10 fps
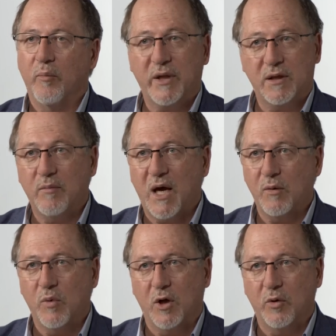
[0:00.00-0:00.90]
But there may
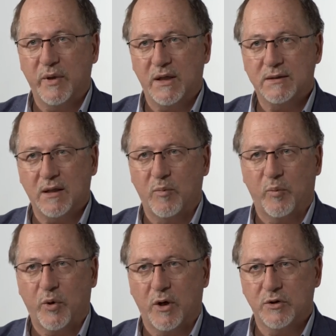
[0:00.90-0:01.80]
well be some
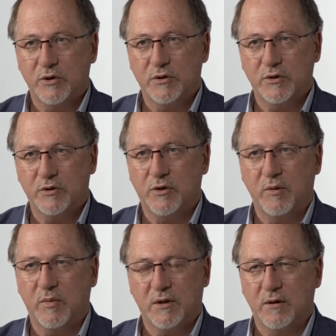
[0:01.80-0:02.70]
approaches to
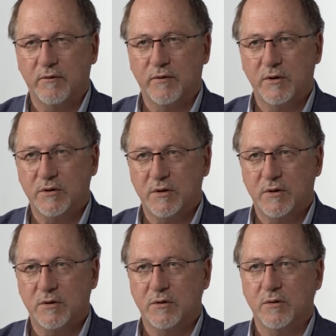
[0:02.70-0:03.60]
treatment in the future
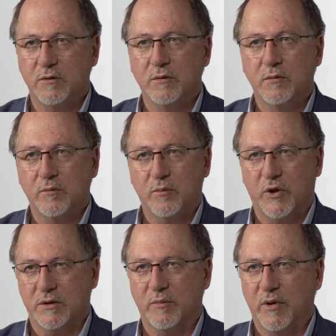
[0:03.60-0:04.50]
that do
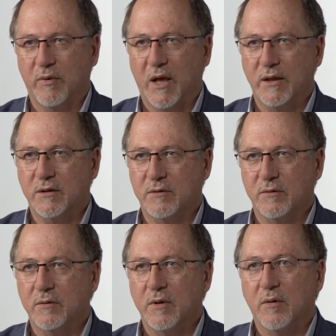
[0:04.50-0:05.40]
possibly relate
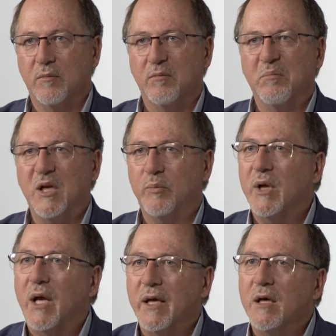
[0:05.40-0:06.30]
to
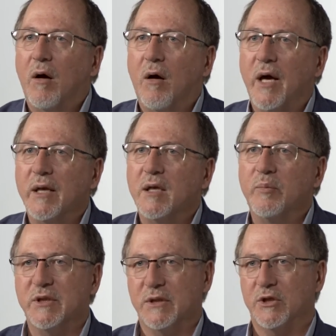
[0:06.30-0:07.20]
manipulating iron
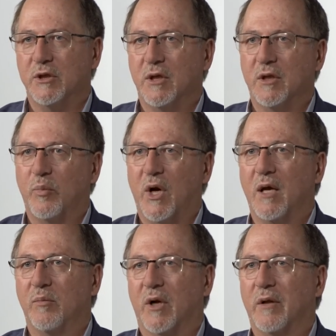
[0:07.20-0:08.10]
deposition in the
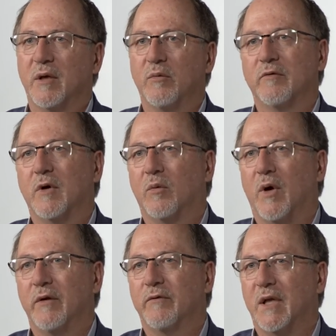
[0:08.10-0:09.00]
brain, but I think we've got to
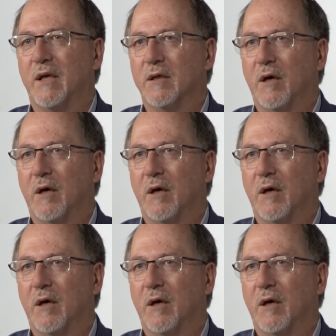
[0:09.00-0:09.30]
wait for that to